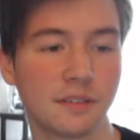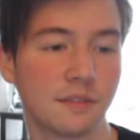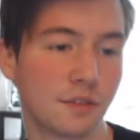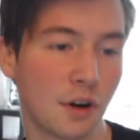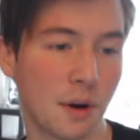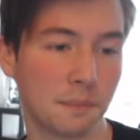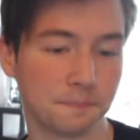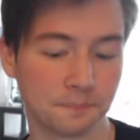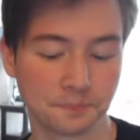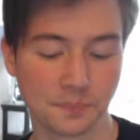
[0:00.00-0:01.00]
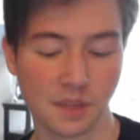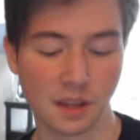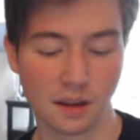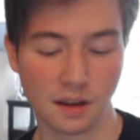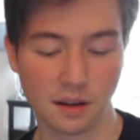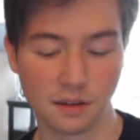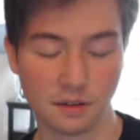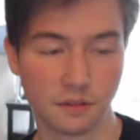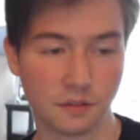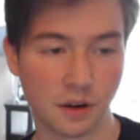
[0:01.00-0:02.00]
from
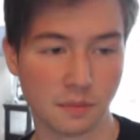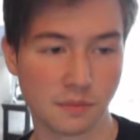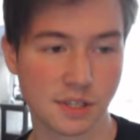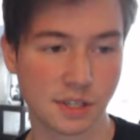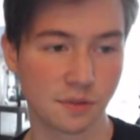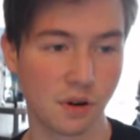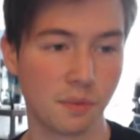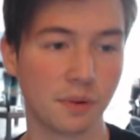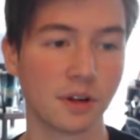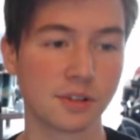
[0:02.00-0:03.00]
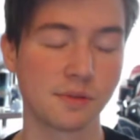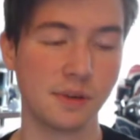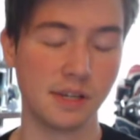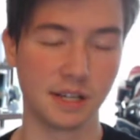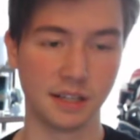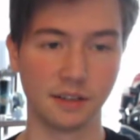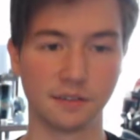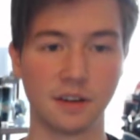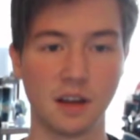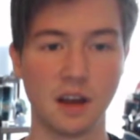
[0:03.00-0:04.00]
from Cicero, but also
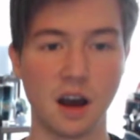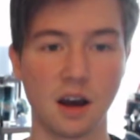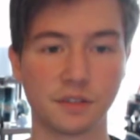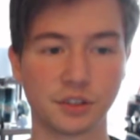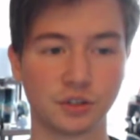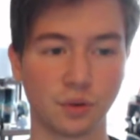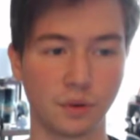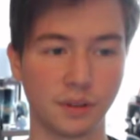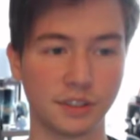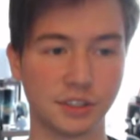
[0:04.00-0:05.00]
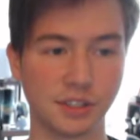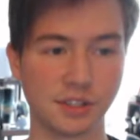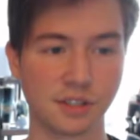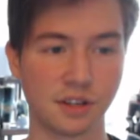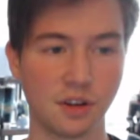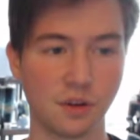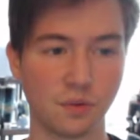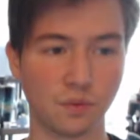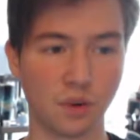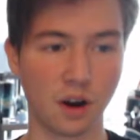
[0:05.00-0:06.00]
indicative of Sertorius's
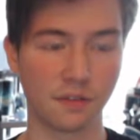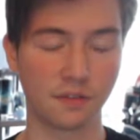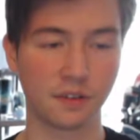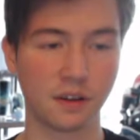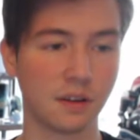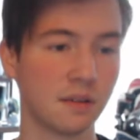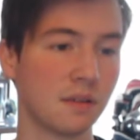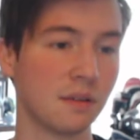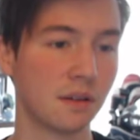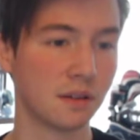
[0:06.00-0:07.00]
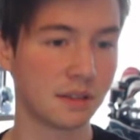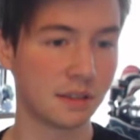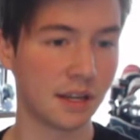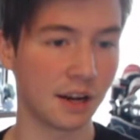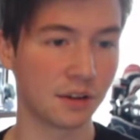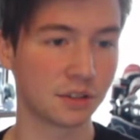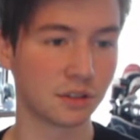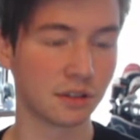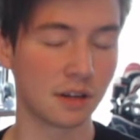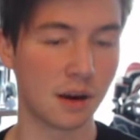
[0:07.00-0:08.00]
rough
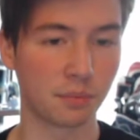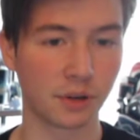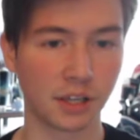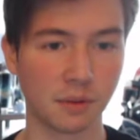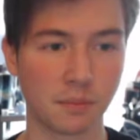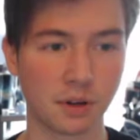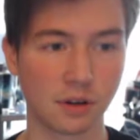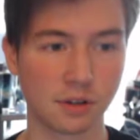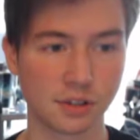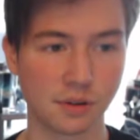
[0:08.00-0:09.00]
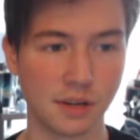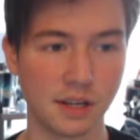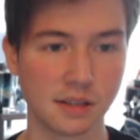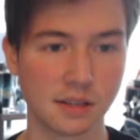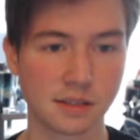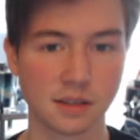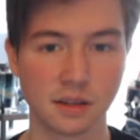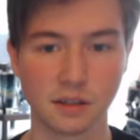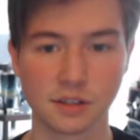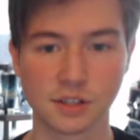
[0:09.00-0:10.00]
character and upbringing, but also his
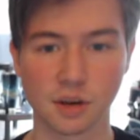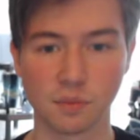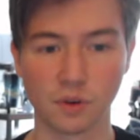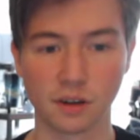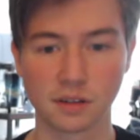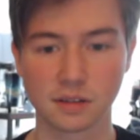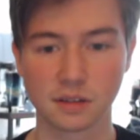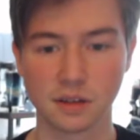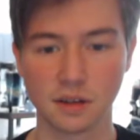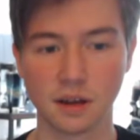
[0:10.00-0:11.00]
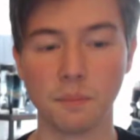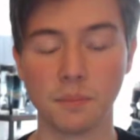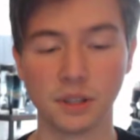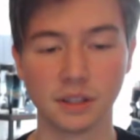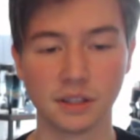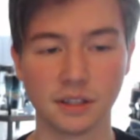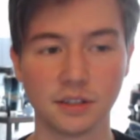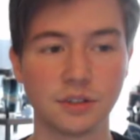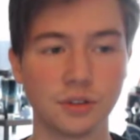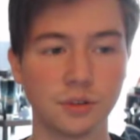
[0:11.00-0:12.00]
somewhat ability
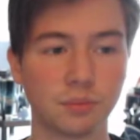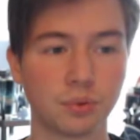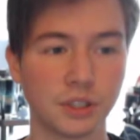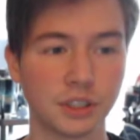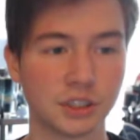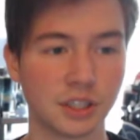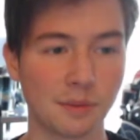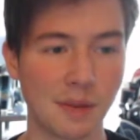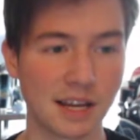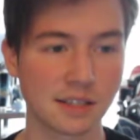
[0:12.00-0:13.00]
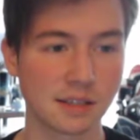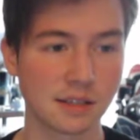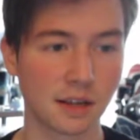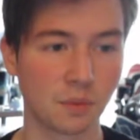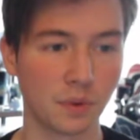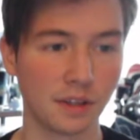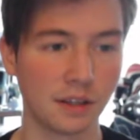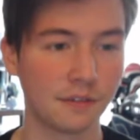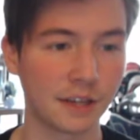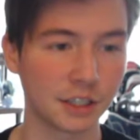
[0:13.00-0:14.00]
to preach to the masses and win the
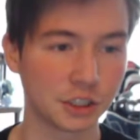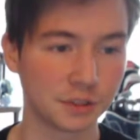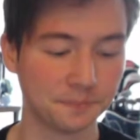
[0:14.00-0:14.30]
affection.